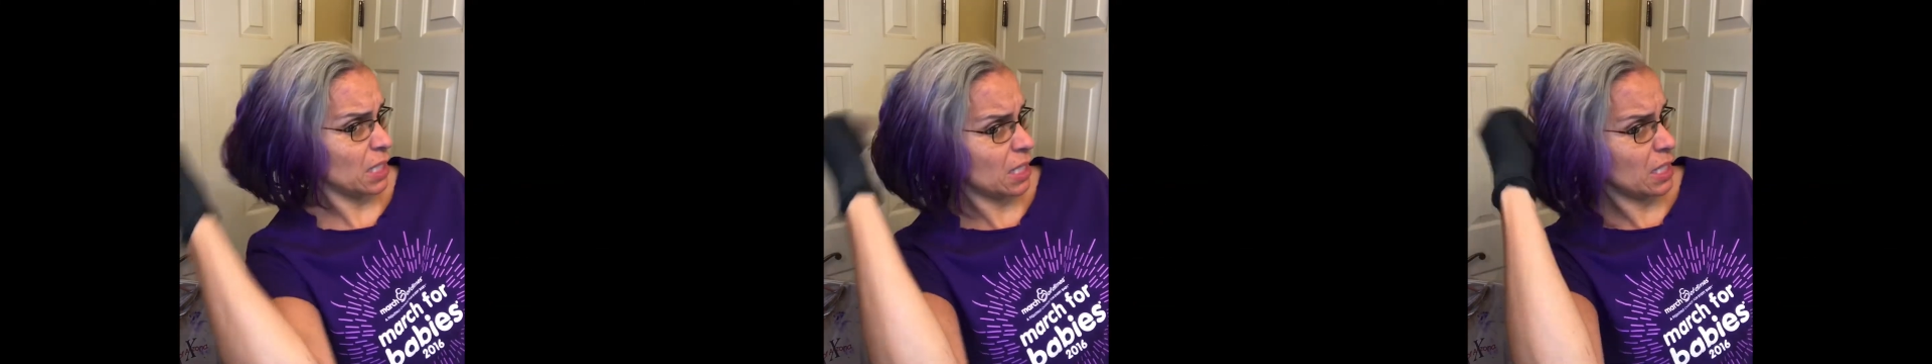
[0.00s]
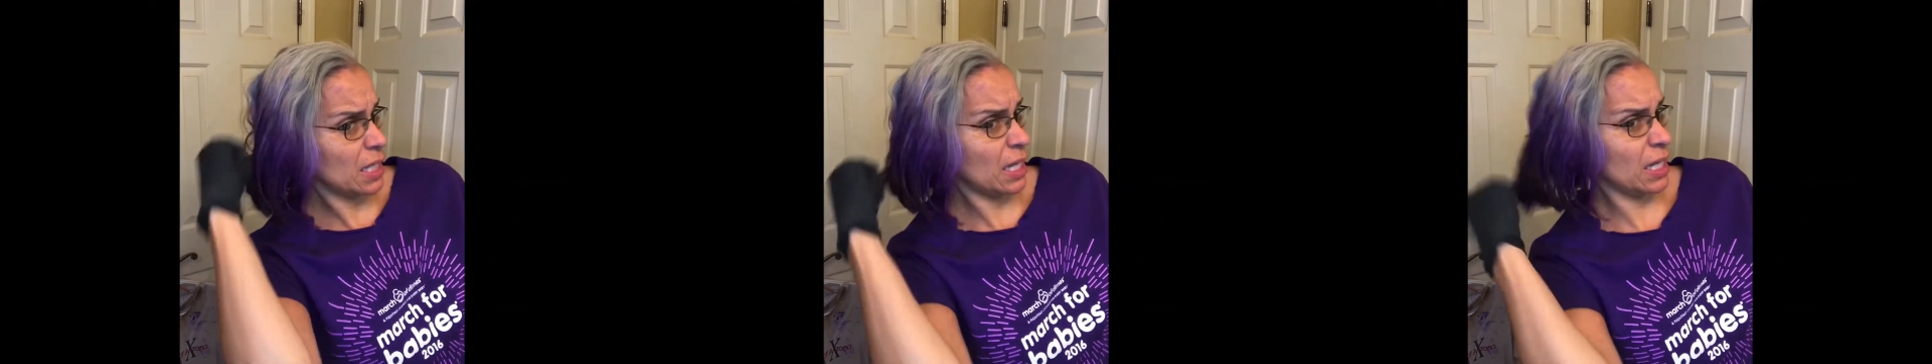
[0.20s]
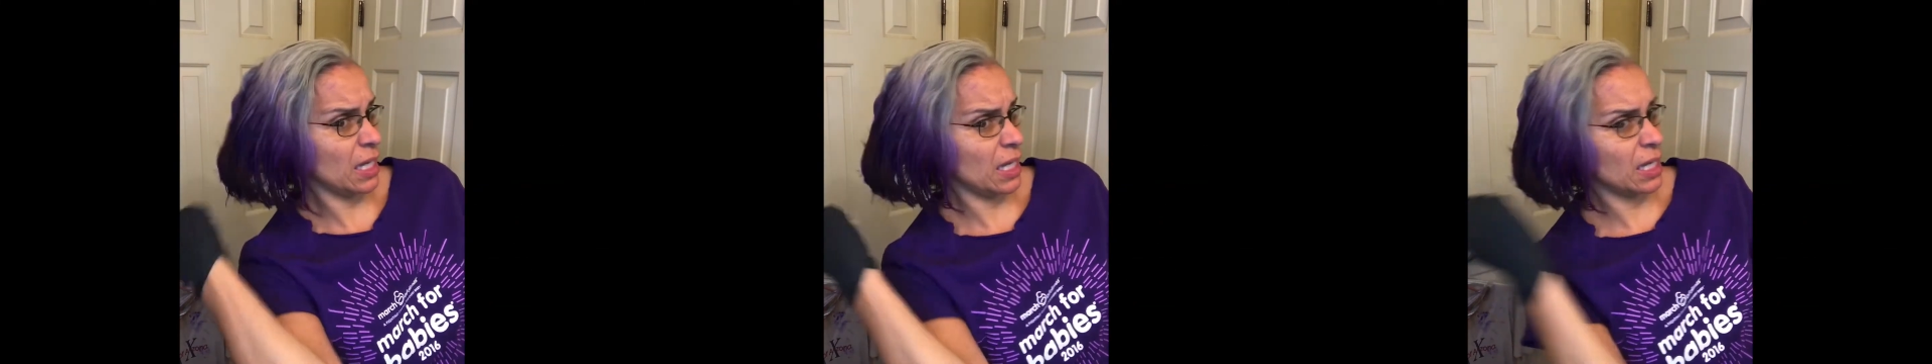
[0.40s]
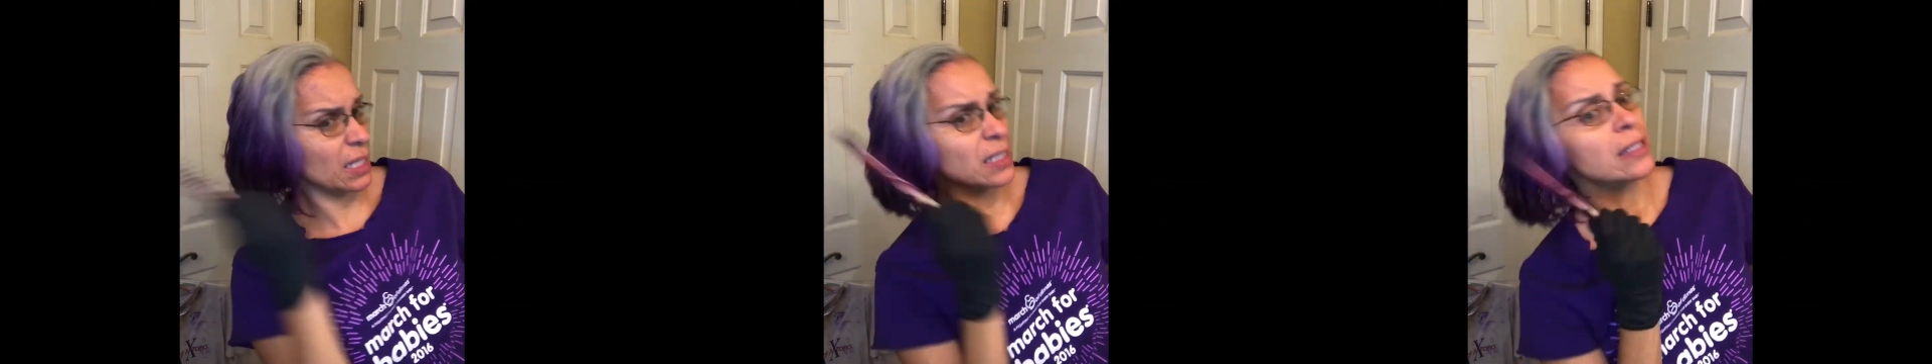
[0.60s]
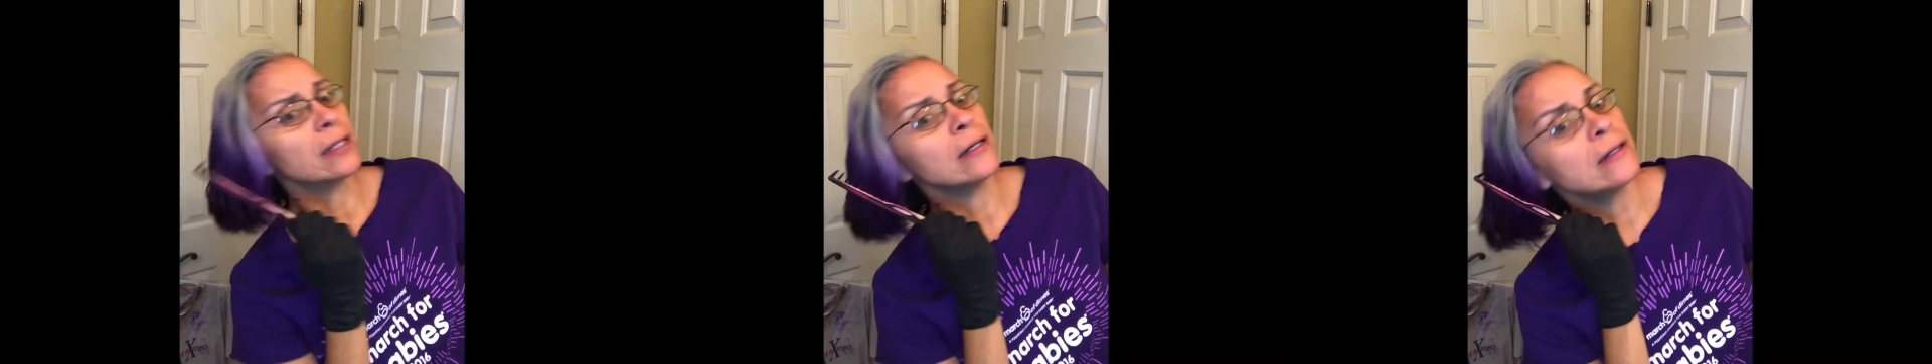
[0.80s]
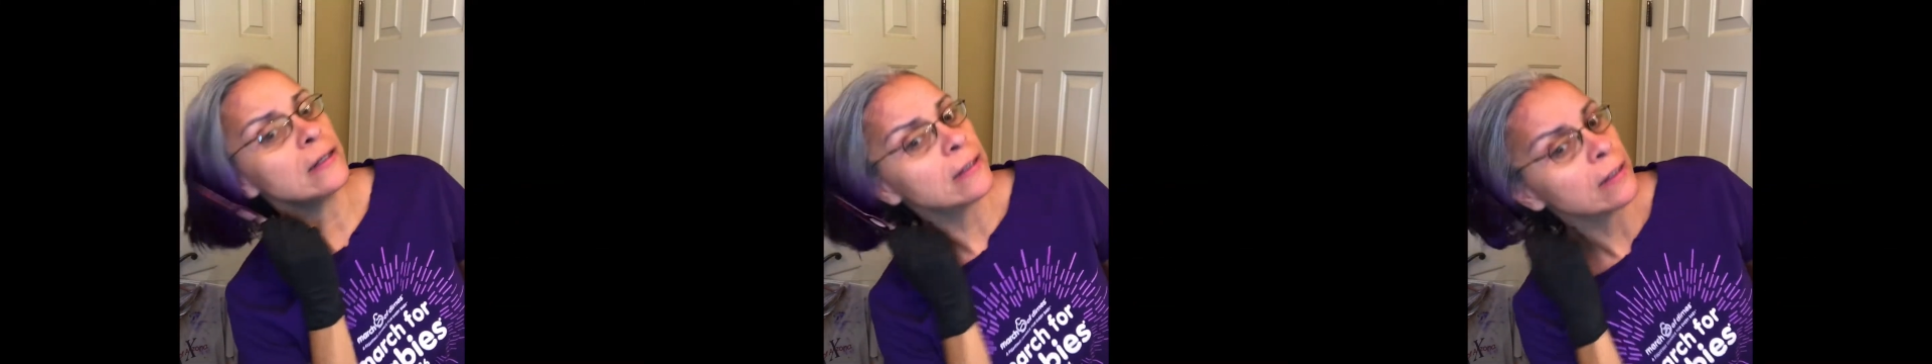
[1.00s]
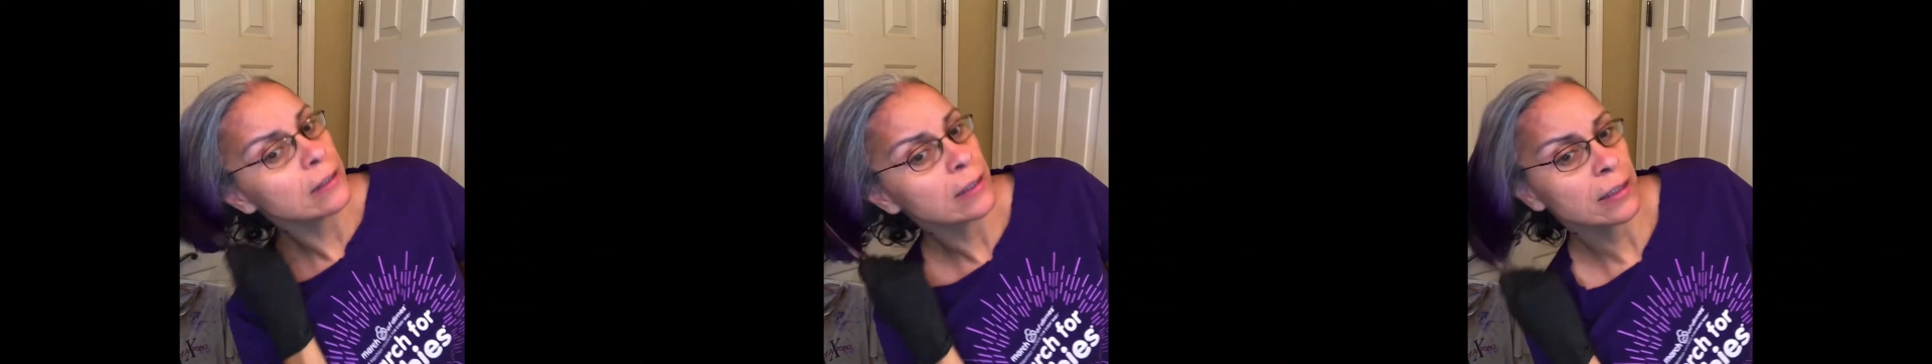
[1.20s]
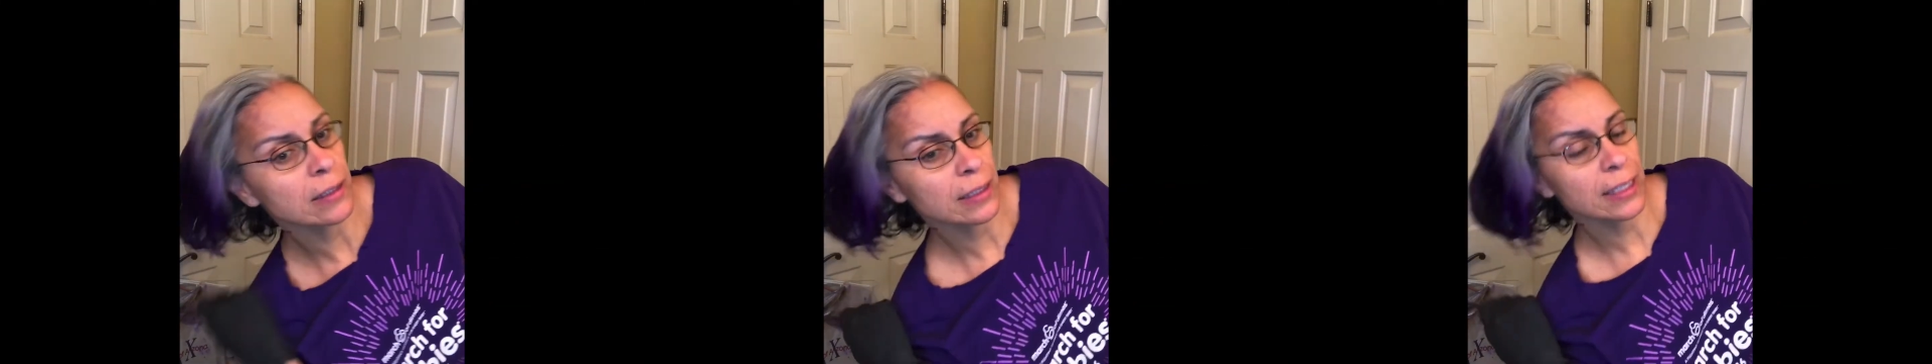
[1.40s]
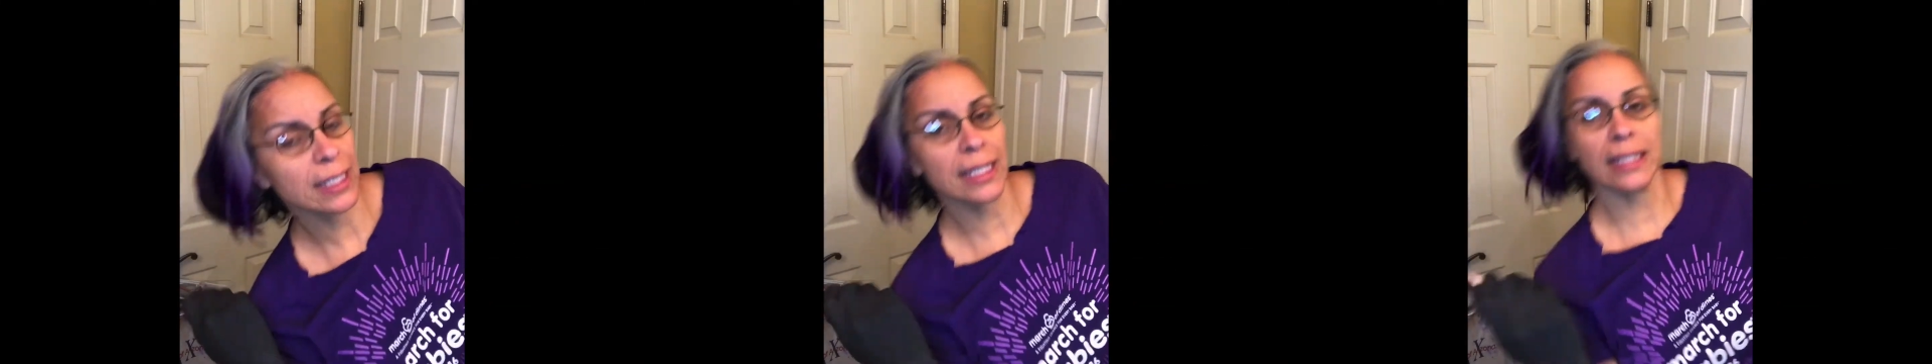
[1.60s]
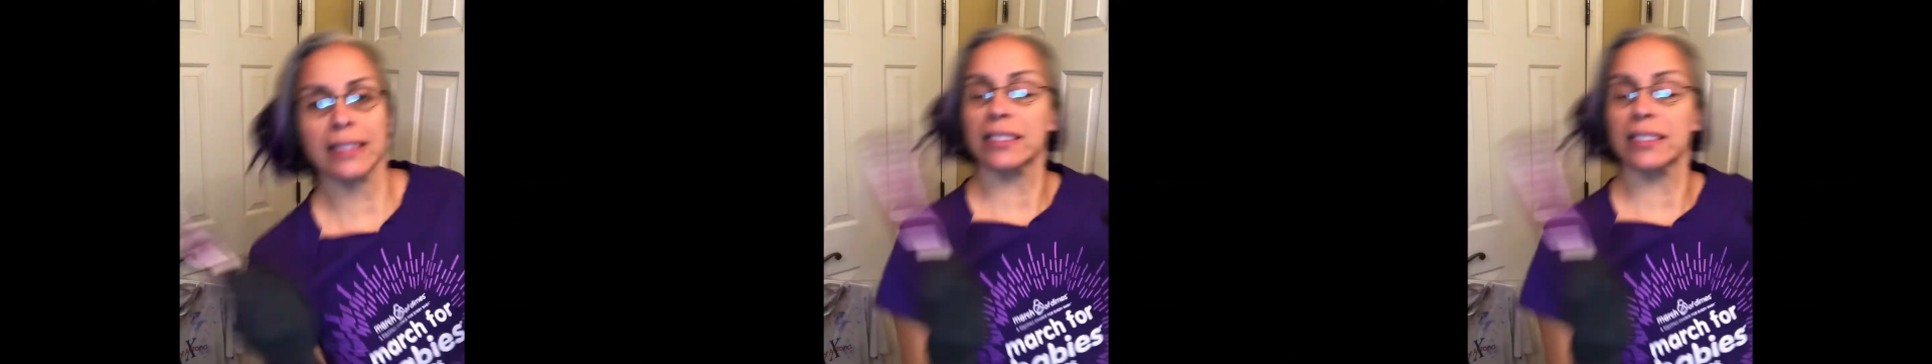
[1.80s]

and getting